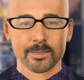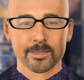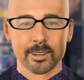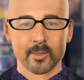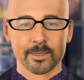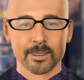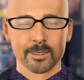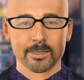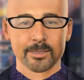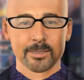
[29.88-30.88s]
Stay with
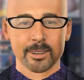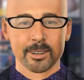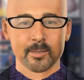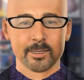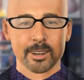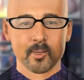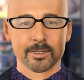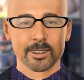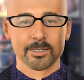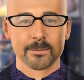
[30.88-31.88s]
us. The news
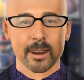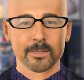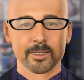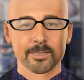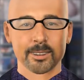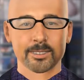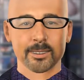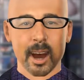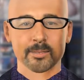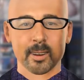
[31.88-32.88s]
release partner
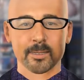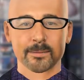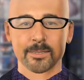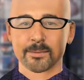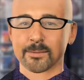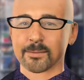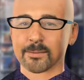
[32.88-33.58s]
stex.com.